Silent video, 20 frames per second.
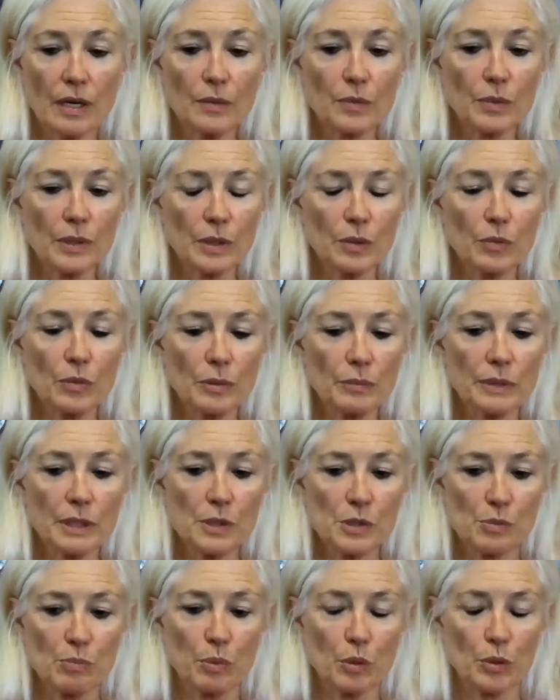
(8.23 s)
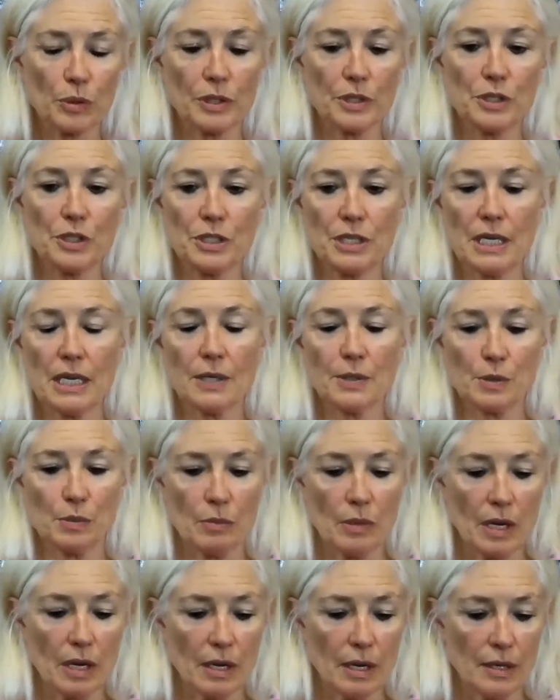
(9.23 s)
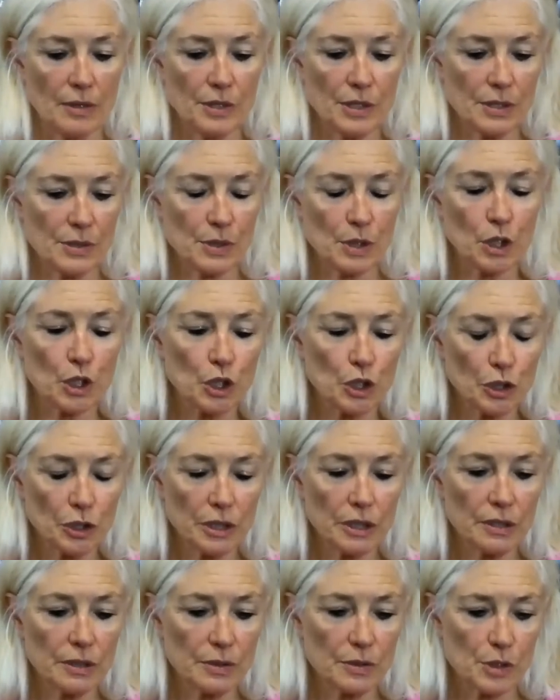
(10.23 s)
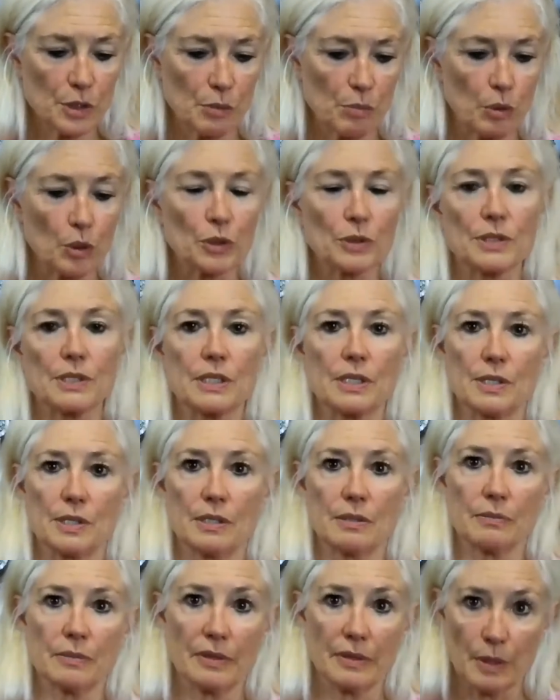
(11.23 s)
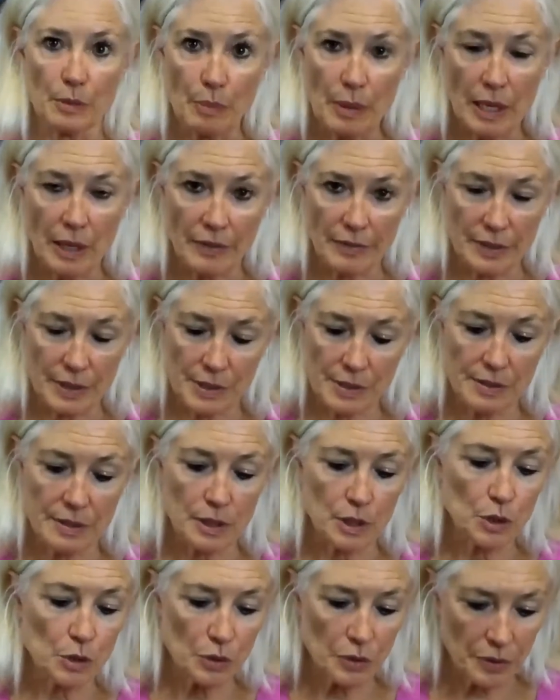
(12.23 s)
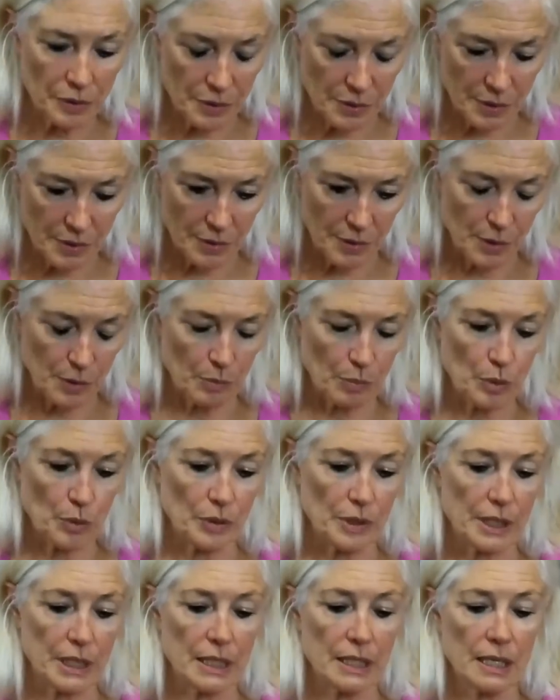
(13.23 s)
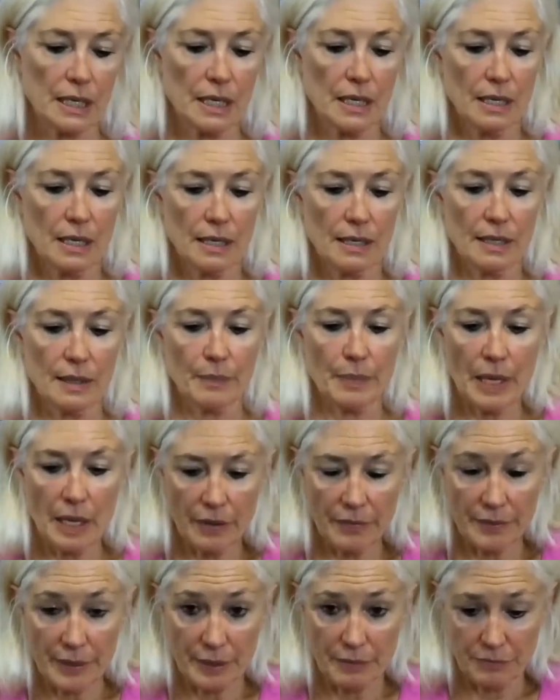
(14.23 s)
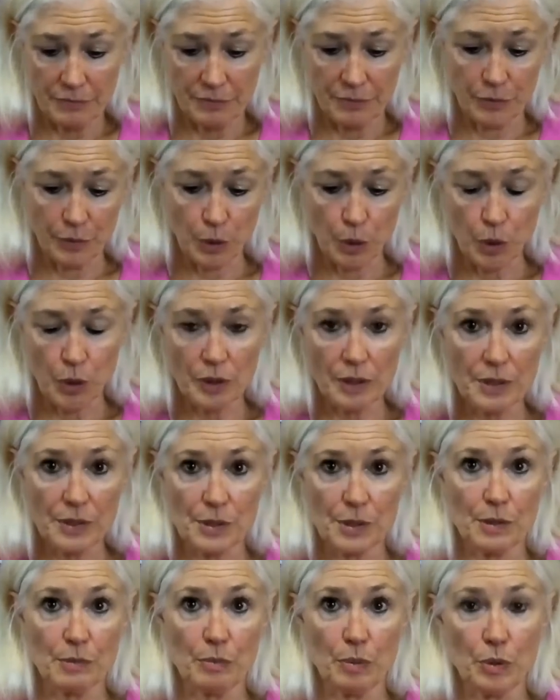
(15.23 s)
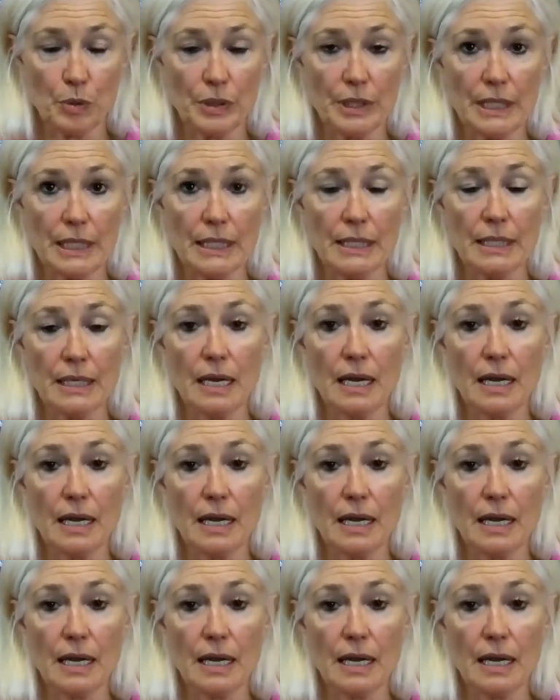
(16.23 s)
when a woman is born, she has a good support system in the pelvis. The uterus is supported, the pelvic floor is supported,